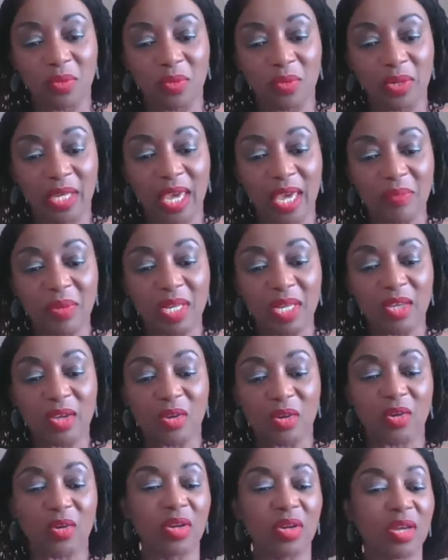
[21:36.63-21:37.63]
came in
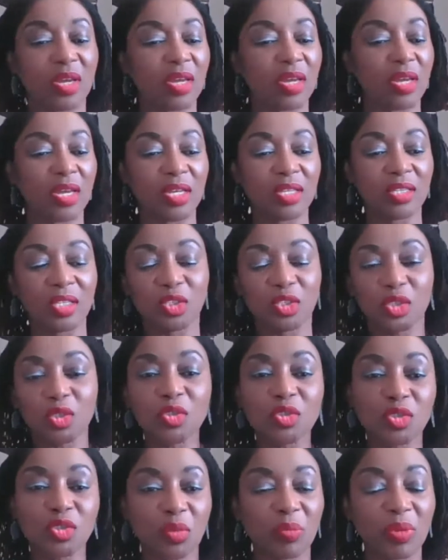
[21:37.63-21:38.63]
here. The church
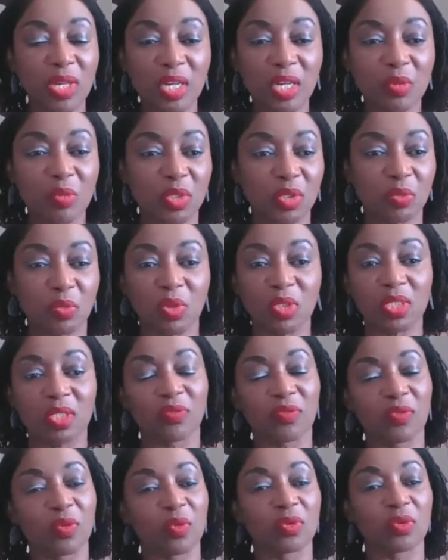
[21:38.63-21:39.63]
community was
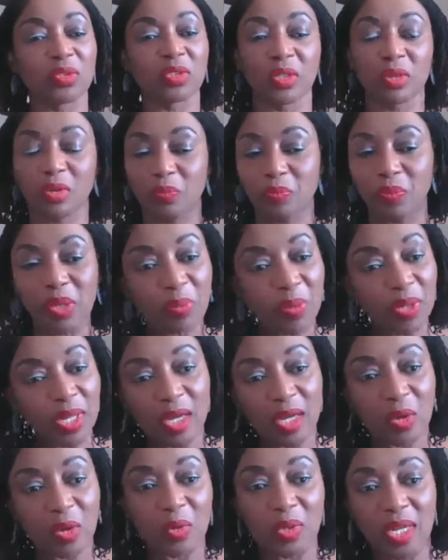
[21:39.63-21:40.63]
wonderful. The people at
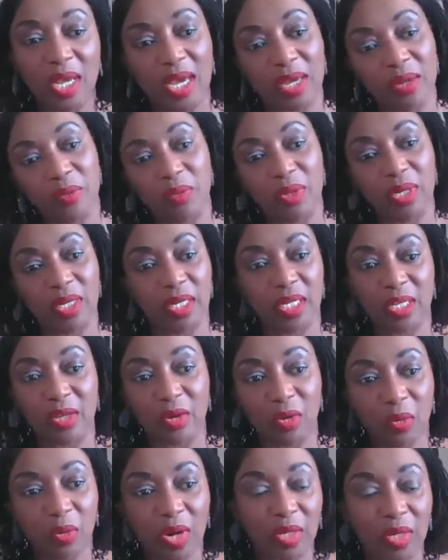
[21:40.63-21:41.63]
Kodak were
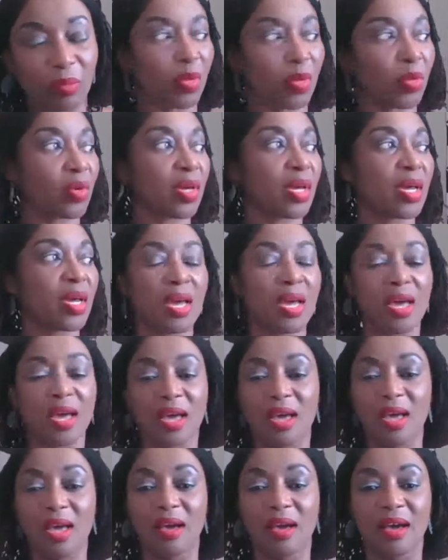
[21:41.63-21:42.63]
incredible.
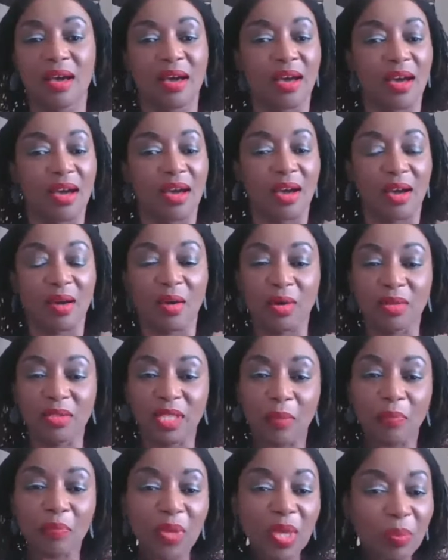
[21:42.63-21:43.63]
The
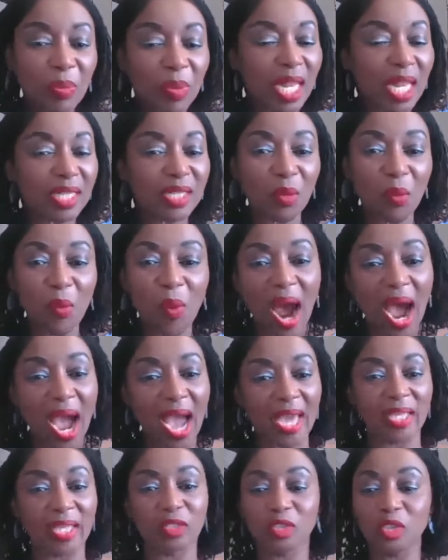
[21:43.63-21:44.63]
people at the
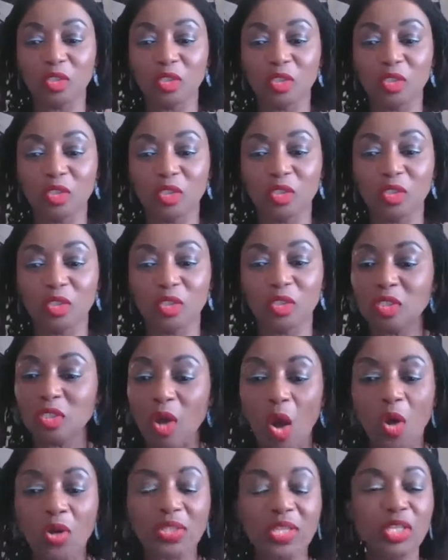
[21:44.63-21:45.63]
Y,
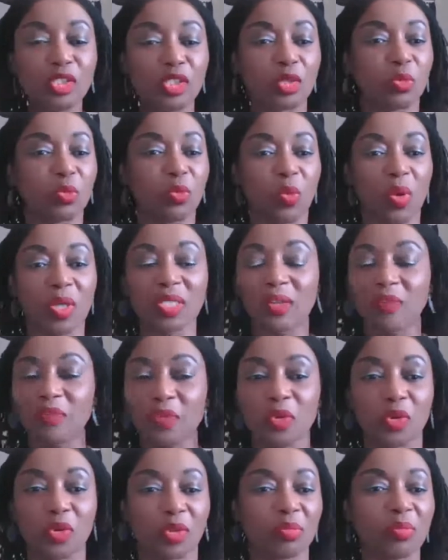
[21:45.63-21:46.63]
all these wonderful
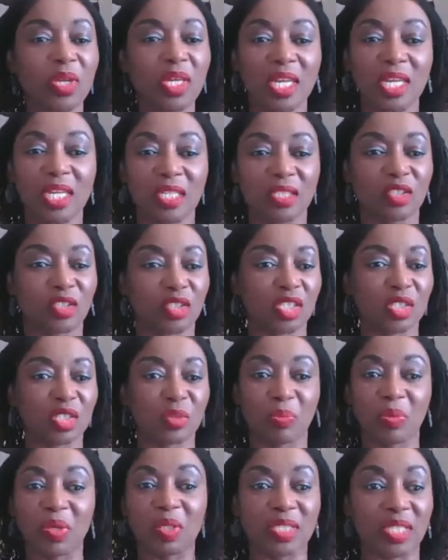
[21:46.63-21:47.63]
communities just
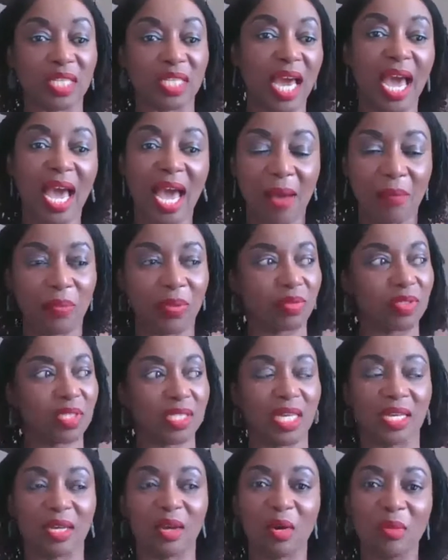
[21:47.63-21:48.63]
building up. It was like,
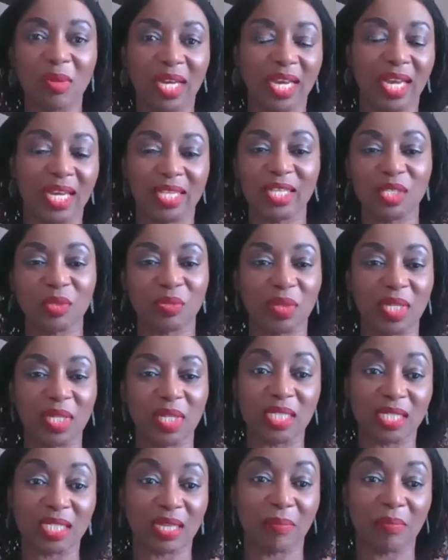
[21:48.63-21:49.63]
oh my God, this place
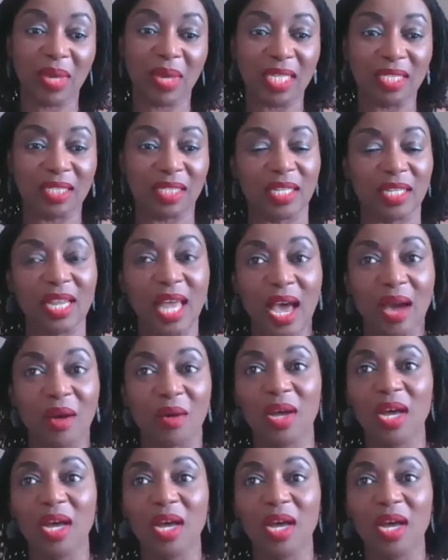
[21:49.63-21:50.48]
is amazing. Now,